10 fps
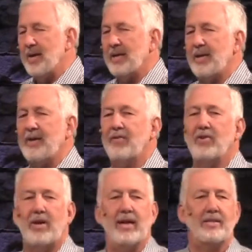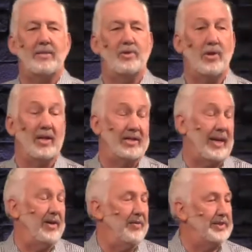and even though I had some drugs,
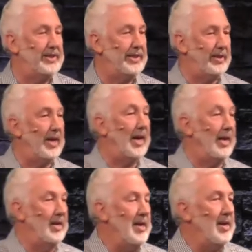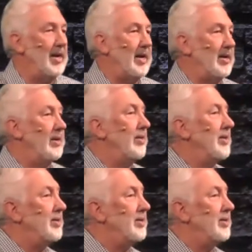I don't know if she did or not, uh, you know,